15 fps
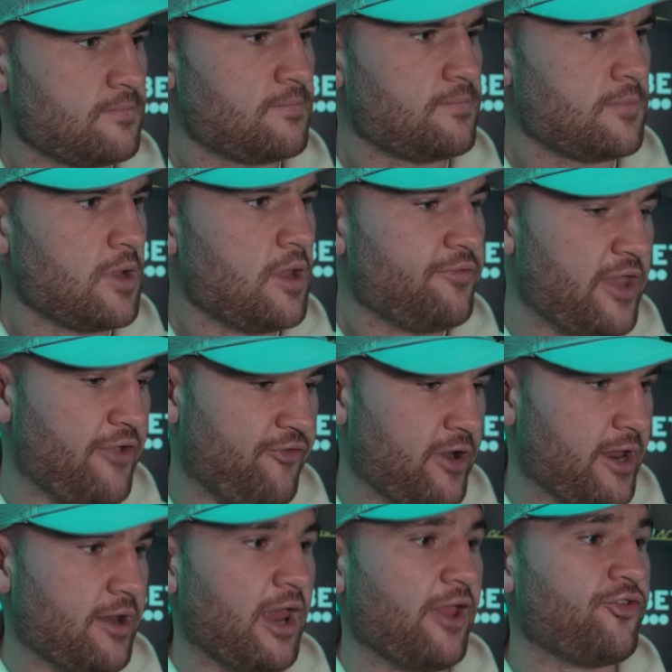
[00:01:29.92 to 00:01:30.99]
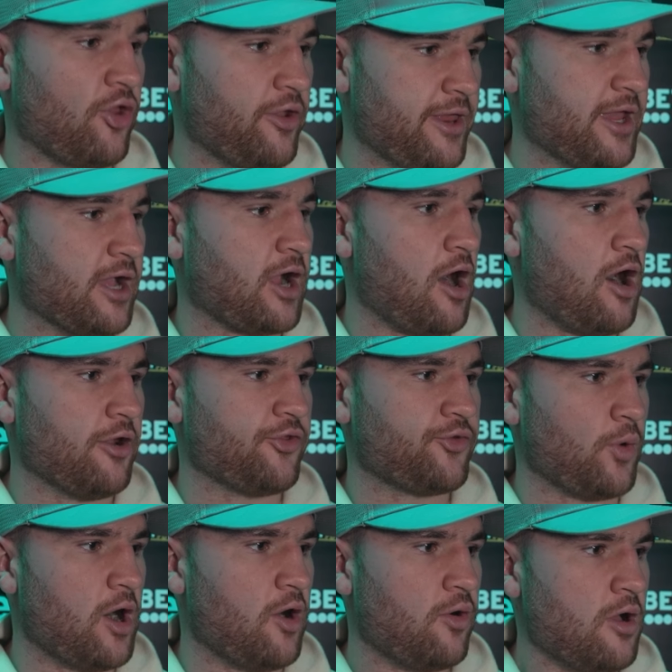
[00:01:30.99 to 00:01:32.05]
well. Definitely, he's on the card as
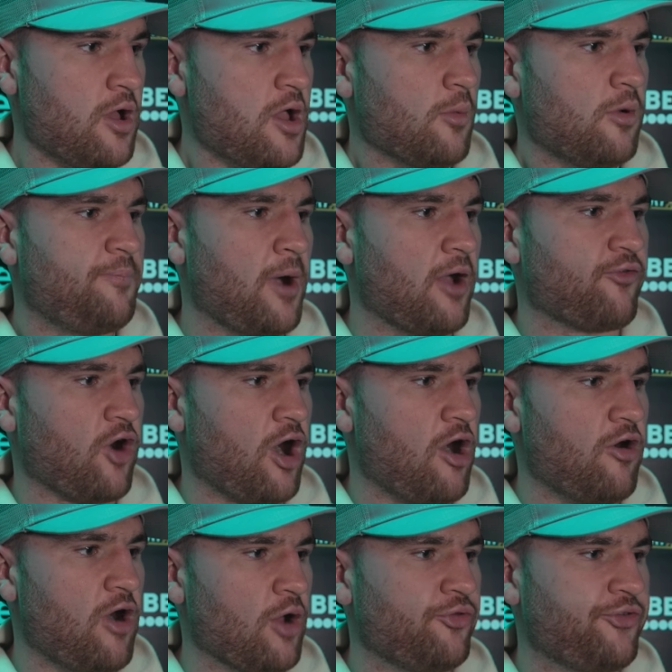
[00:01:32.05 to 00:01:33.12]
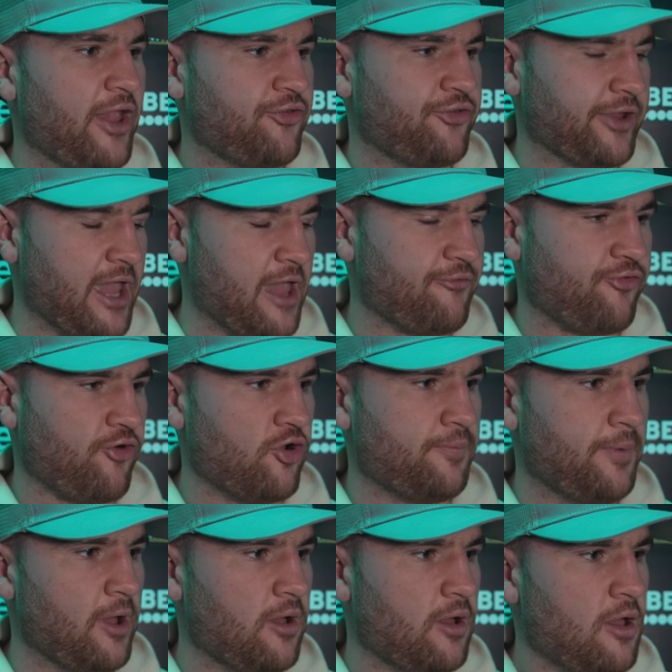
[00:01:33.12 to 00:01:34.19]
well. We've both got our own tests to get through,
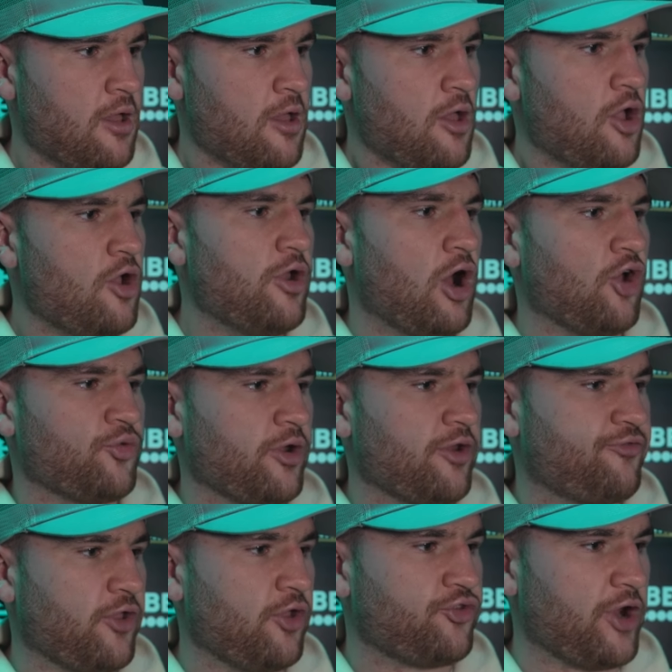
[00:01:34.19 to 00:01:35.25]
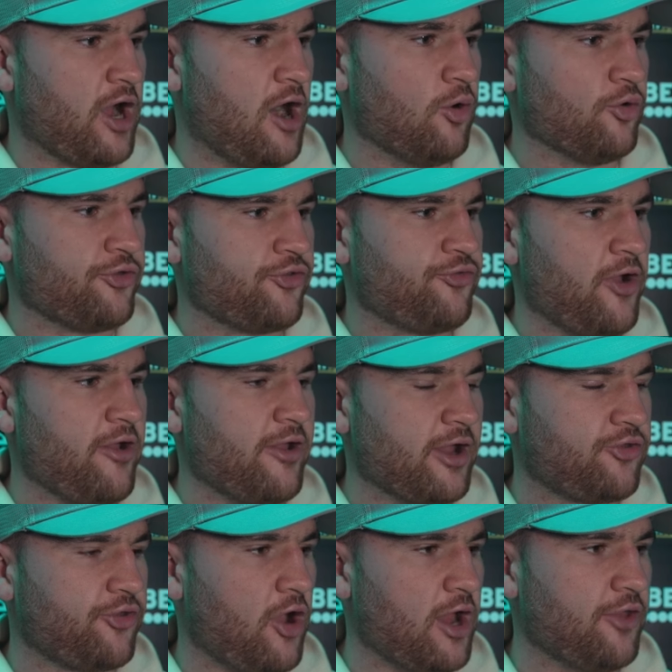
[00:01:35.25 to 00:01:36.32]
but who knows what the future holds. It's a very
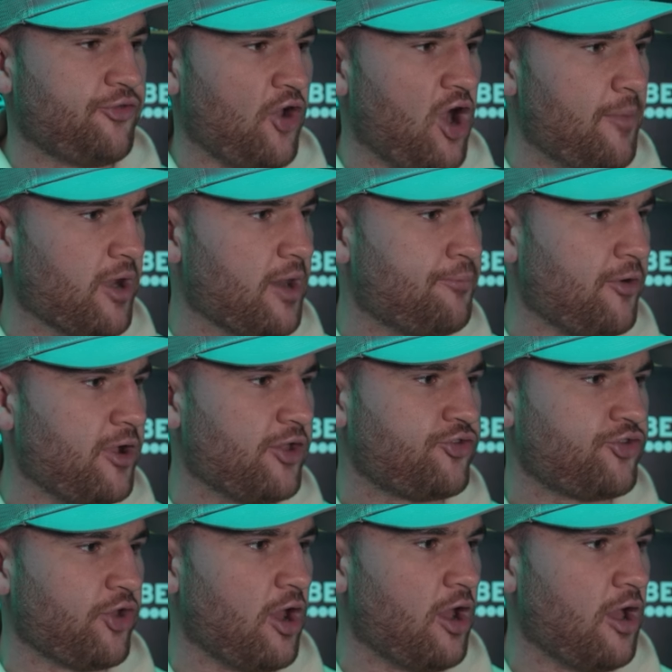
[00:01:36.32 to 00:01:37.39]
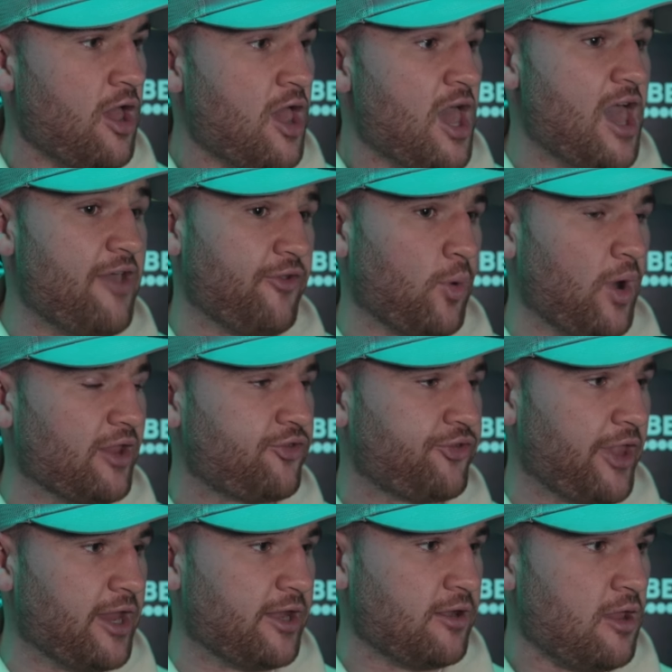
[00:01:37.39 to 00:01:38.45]
exciting time in the British uh, heavyweight
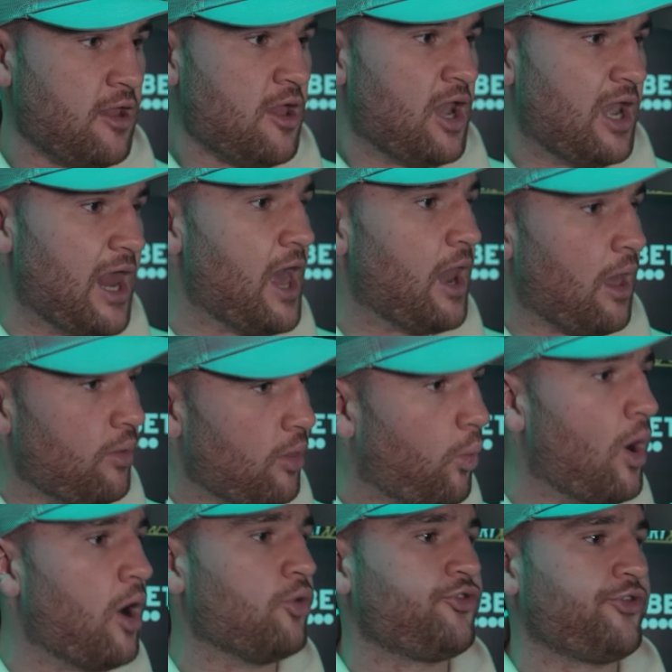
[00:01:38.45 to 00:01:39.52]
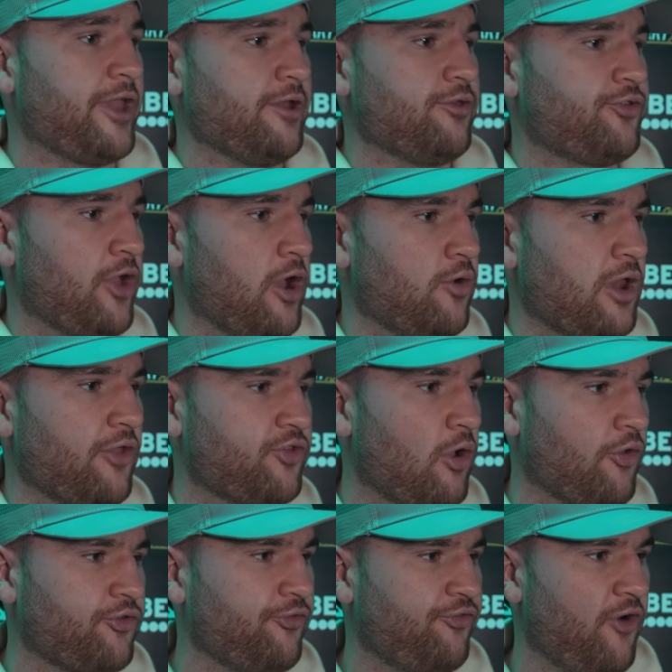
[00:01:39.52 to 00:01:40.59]
scene, let alone the world scene, so there's
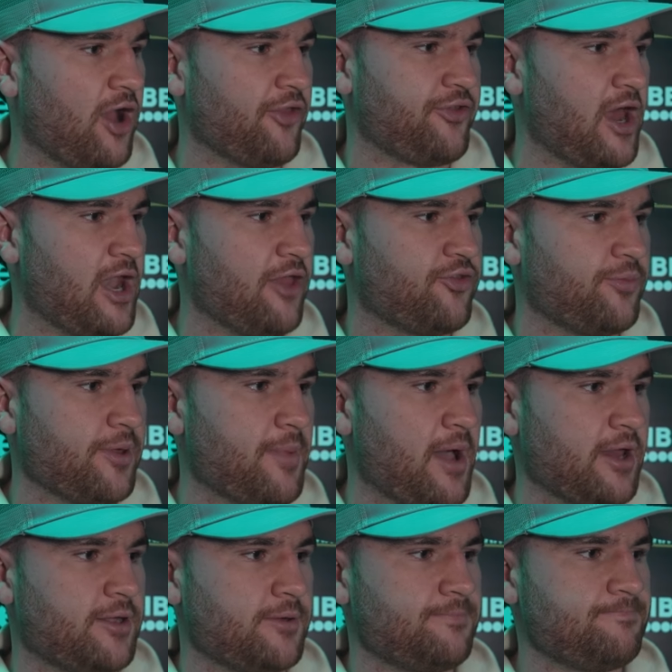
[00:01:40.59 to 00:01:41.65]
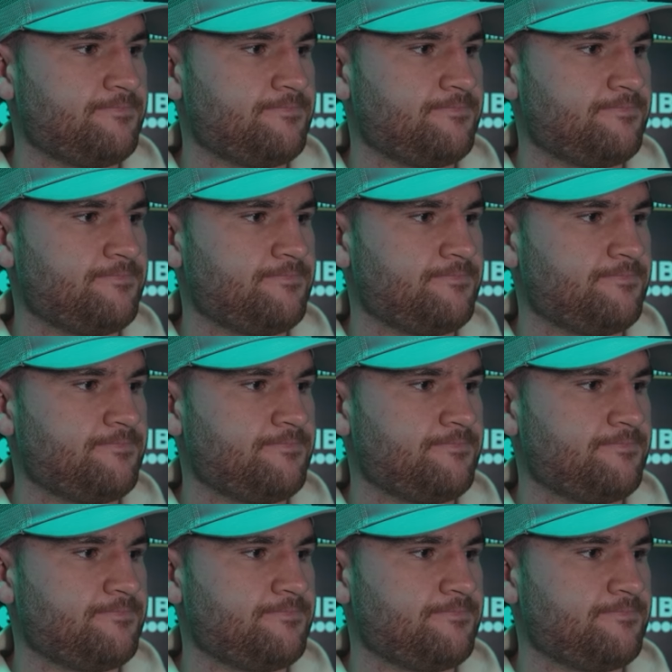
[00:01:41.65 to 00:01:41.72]
lots of fights out there to be made.